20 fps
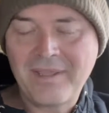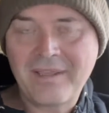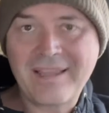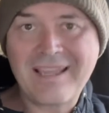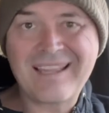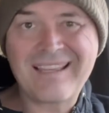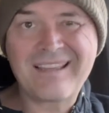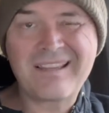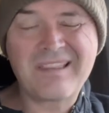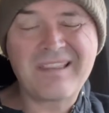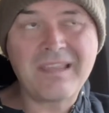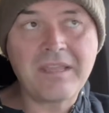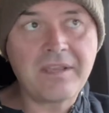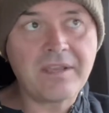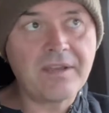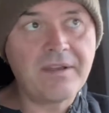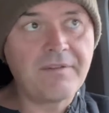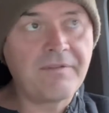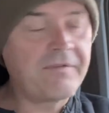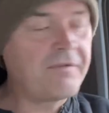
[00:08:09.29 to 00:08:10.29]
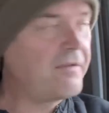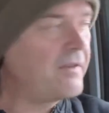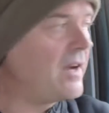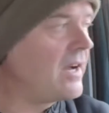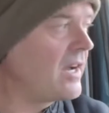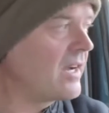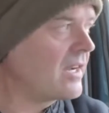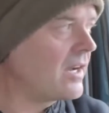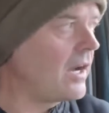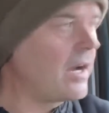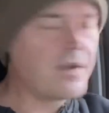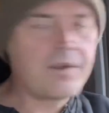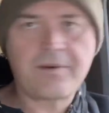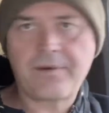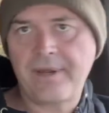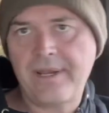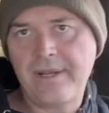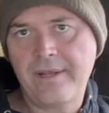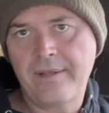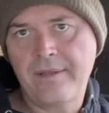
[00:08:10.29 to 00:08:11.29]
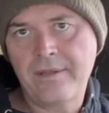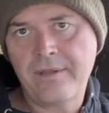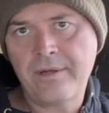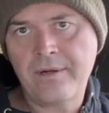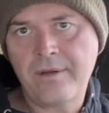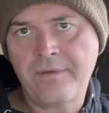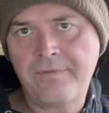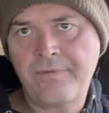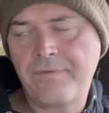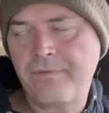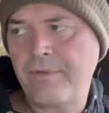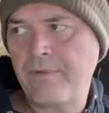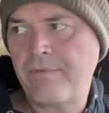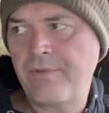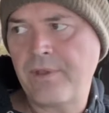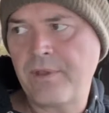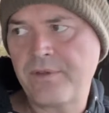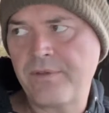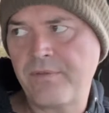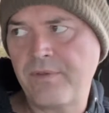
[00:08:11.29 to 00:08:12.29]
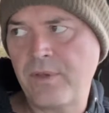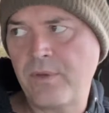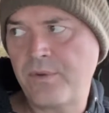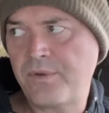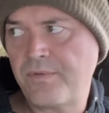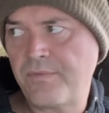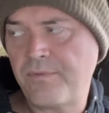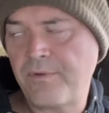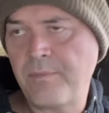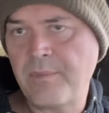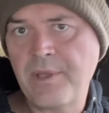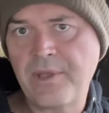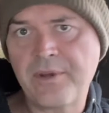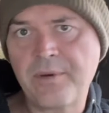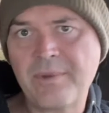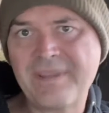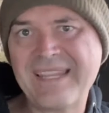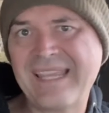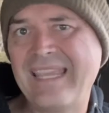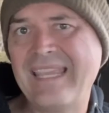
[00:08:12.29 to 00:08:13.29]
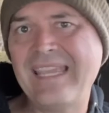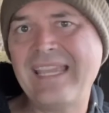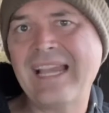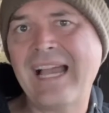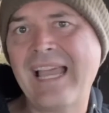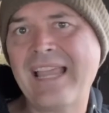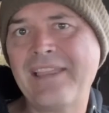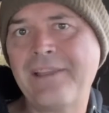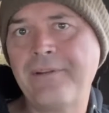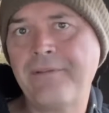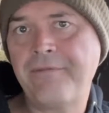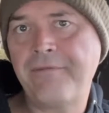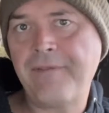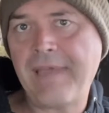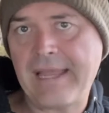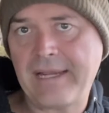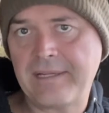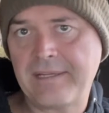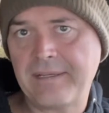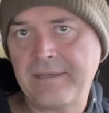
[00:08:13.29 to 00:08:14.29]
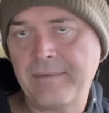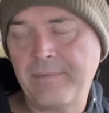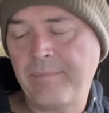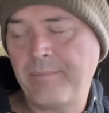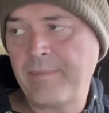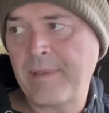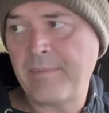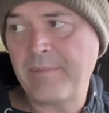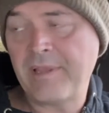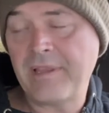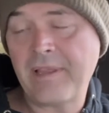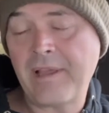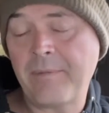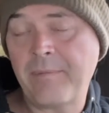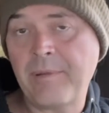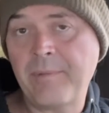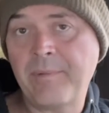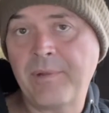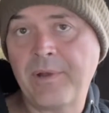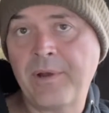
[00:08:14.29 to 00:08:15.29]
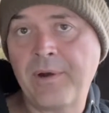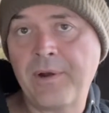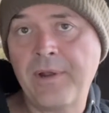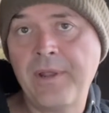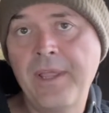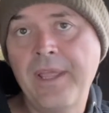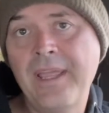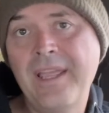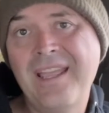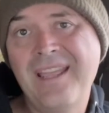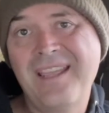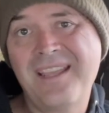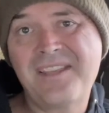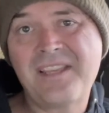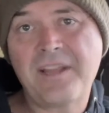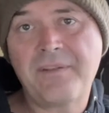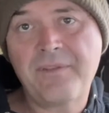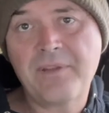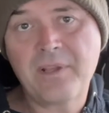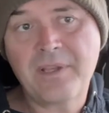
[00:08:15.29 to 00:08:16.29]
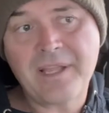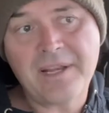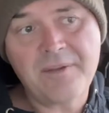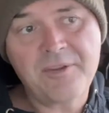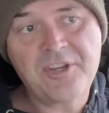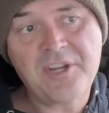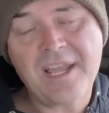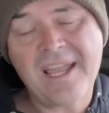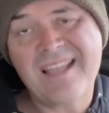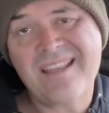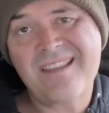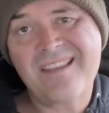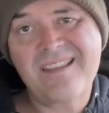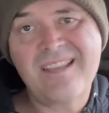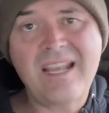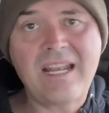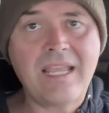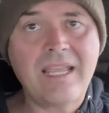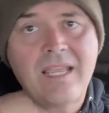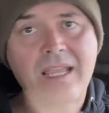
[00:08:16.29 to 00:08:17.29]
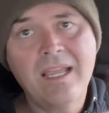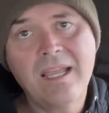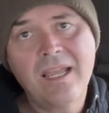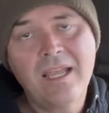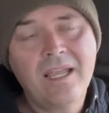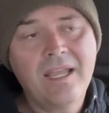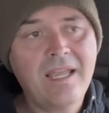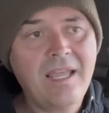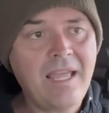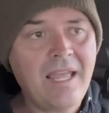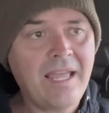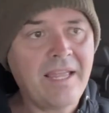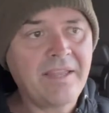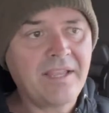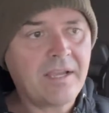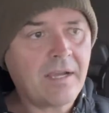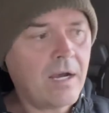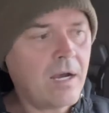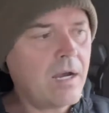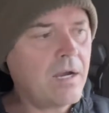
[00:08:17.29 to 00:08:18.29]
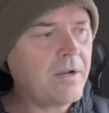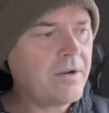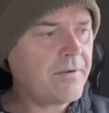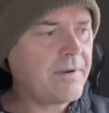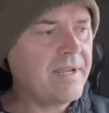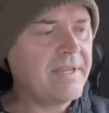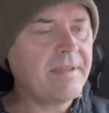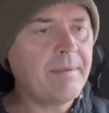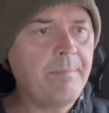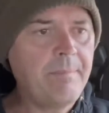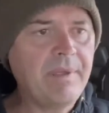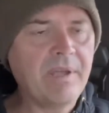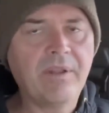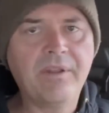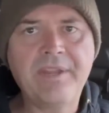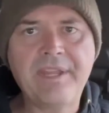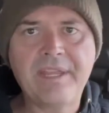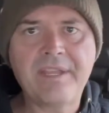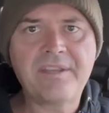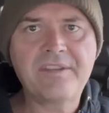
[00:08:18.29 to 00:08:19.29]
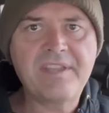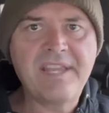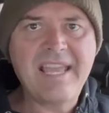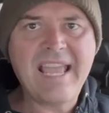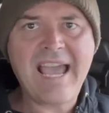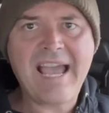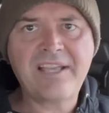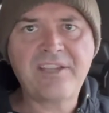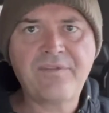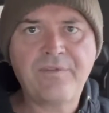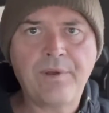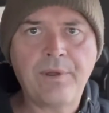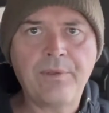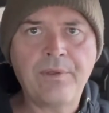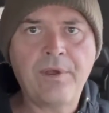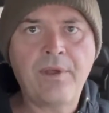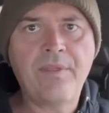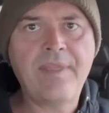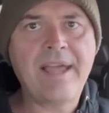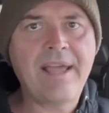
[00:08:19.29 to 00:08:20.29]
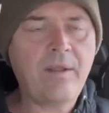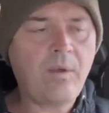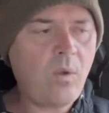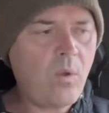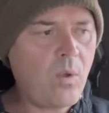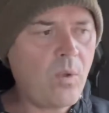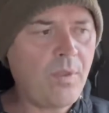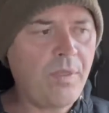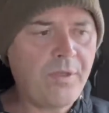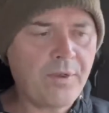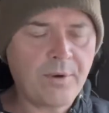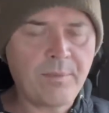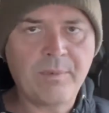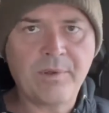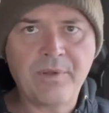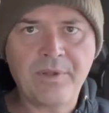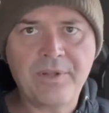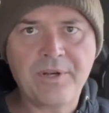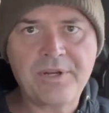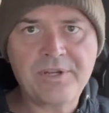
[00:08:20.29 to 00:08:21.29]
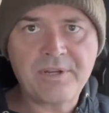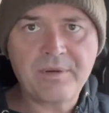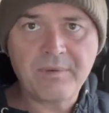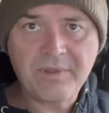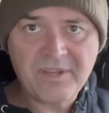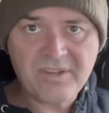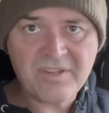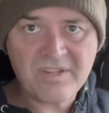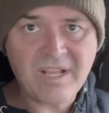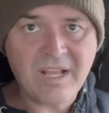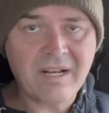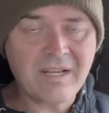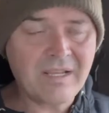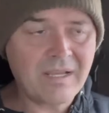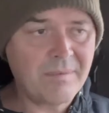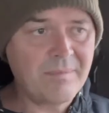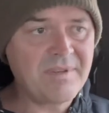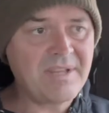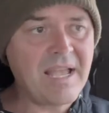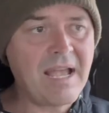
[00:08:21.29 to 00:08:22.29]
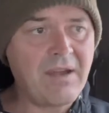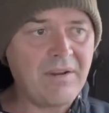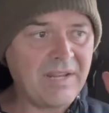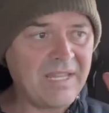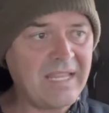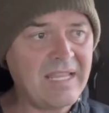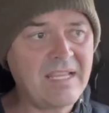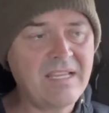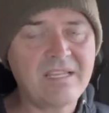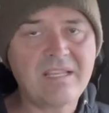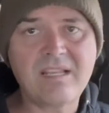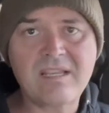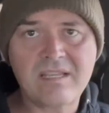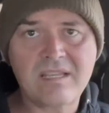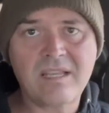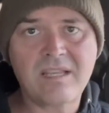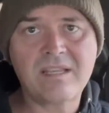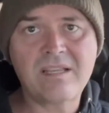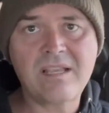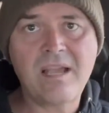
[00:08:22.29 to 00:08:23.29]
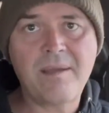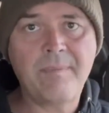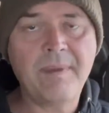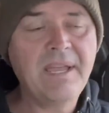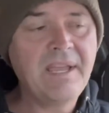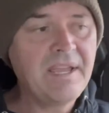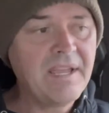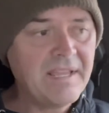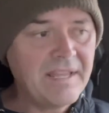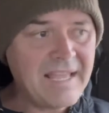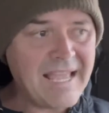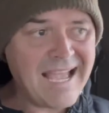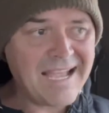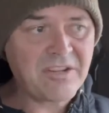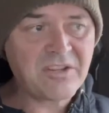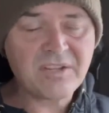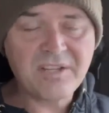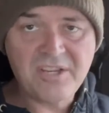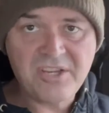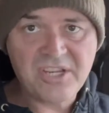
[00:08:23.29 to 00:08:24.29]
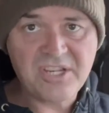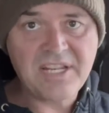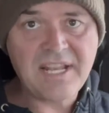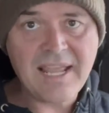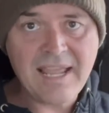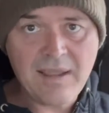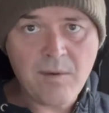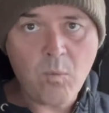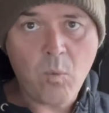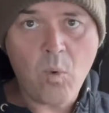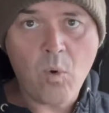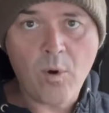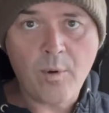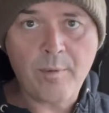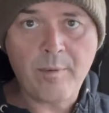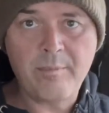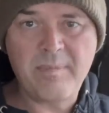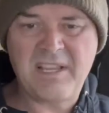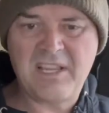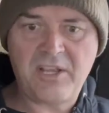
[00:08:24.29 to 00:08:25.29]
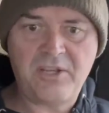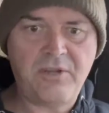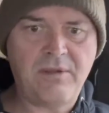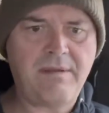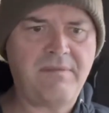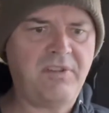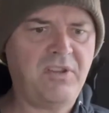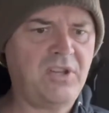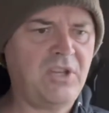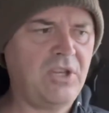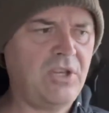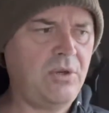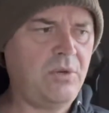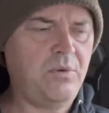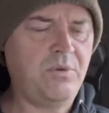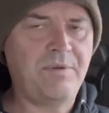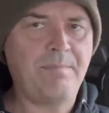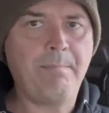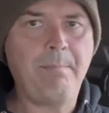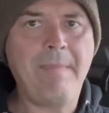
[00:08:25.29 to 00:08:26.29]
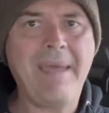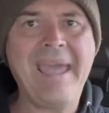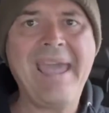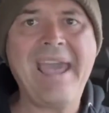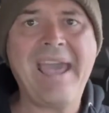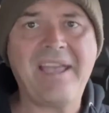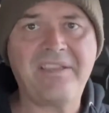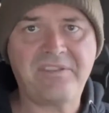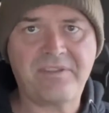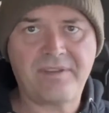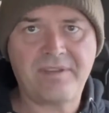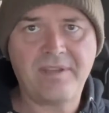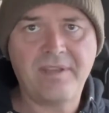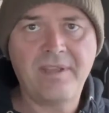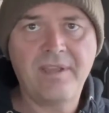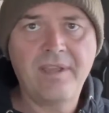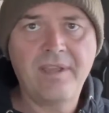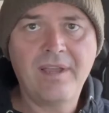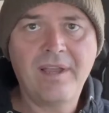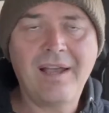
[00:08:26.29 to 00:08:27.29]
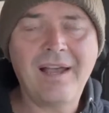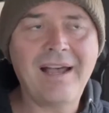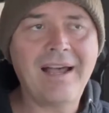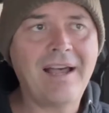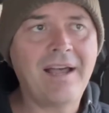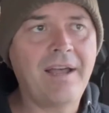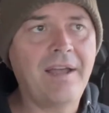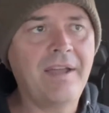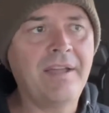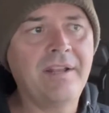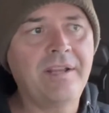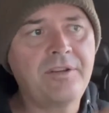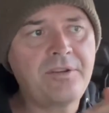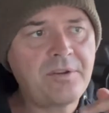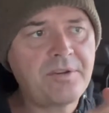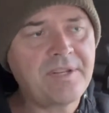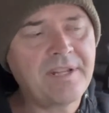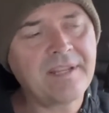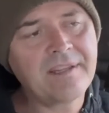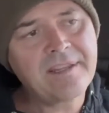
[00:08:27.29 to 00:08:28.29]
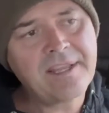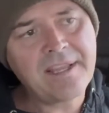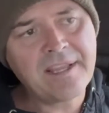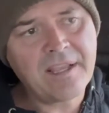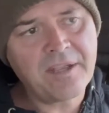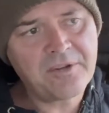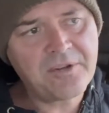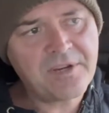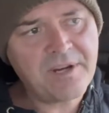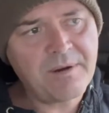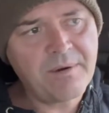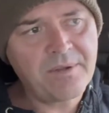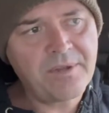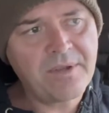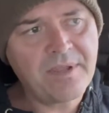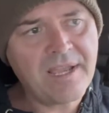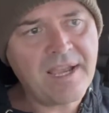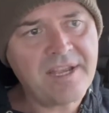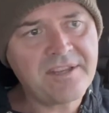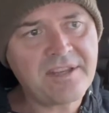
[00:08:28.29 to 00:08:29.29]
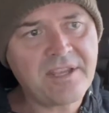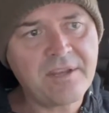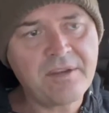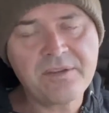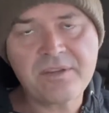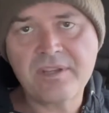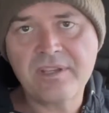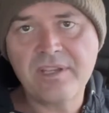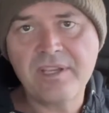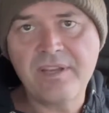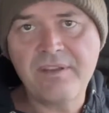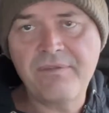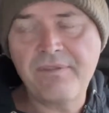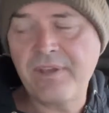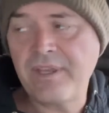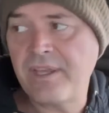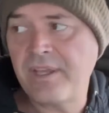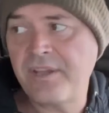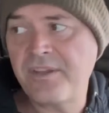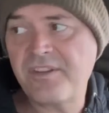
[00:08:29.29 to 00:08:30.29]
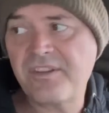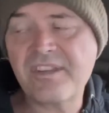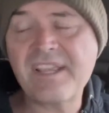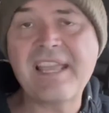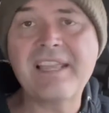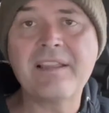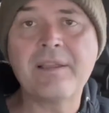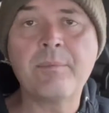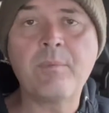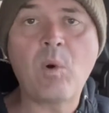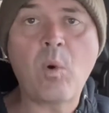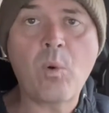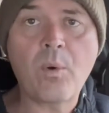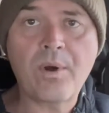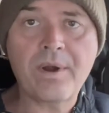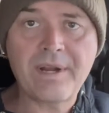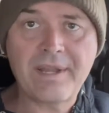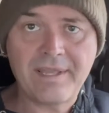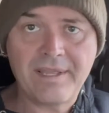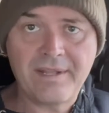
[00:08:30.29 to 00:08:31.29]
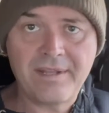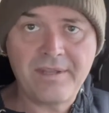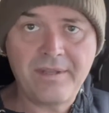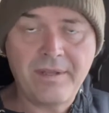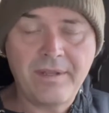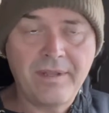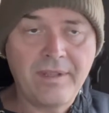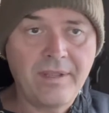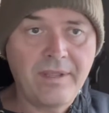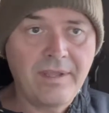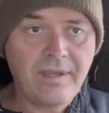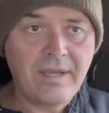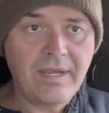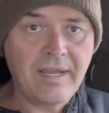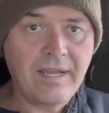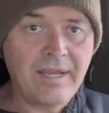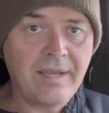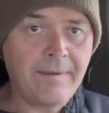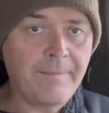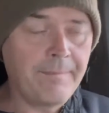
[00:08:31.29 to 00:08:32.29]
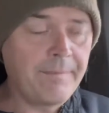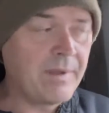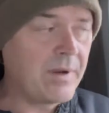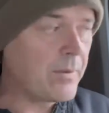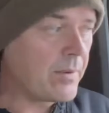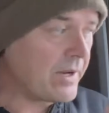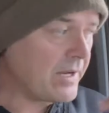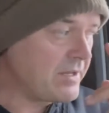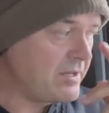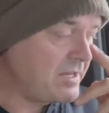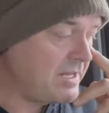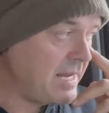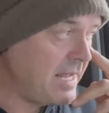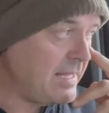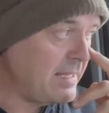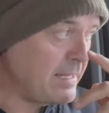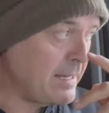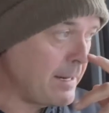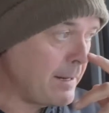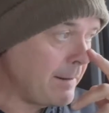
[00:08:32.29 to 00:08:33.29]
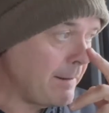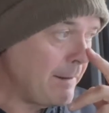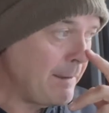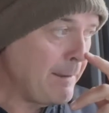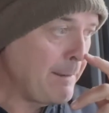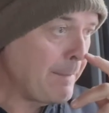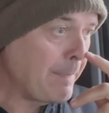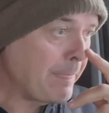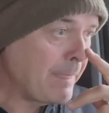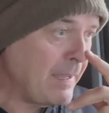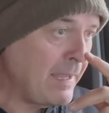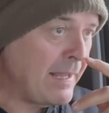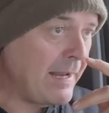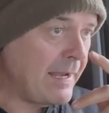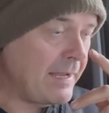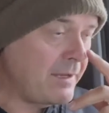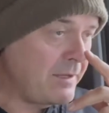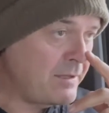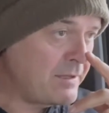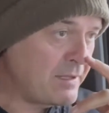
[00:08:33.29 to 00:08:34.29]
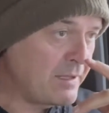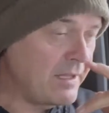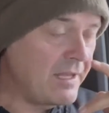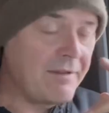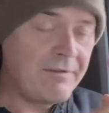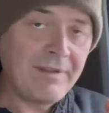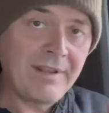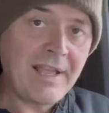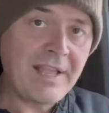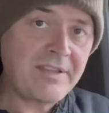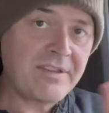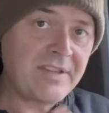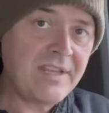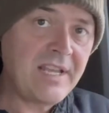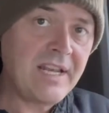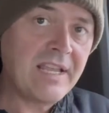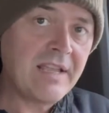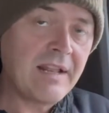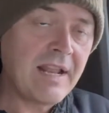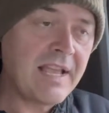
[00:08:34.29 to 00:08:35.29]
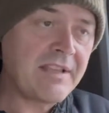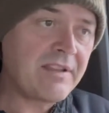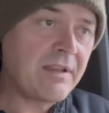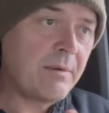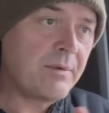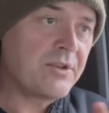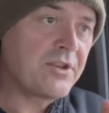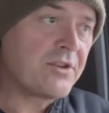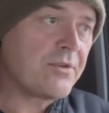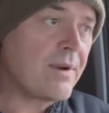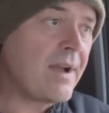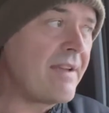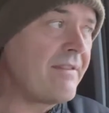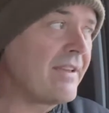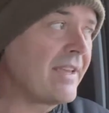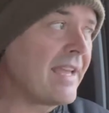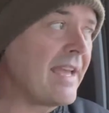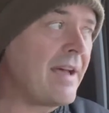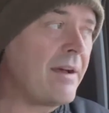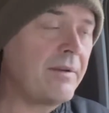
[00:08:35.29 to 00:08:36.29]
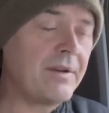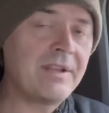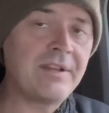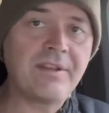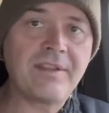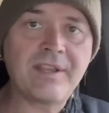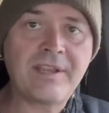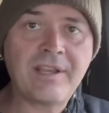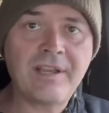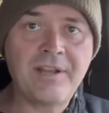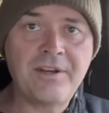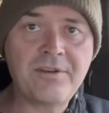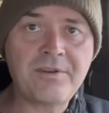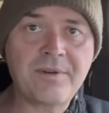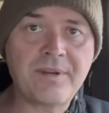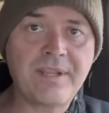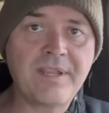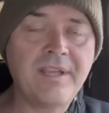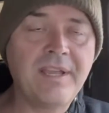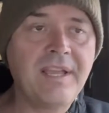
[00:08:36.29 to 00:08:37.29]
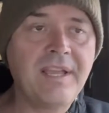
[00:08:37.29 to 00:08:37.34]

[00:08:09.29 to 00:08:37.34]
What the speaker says: Like, think of concrete. For those of you familiar with the heat island effect, maybe a lot of people aren't, is that if you look at a giant city and the concrete, the buildings, the asphalt and all that hold thermal inertia, when the sun comes out and heats these things up, they actually stay warm. And because you have this huge mass, an interesting thing I'll share with you guys, I used to live in Salem, Oregon, in Oregon State there, and I used to live in that city, and as I was driving out into the country,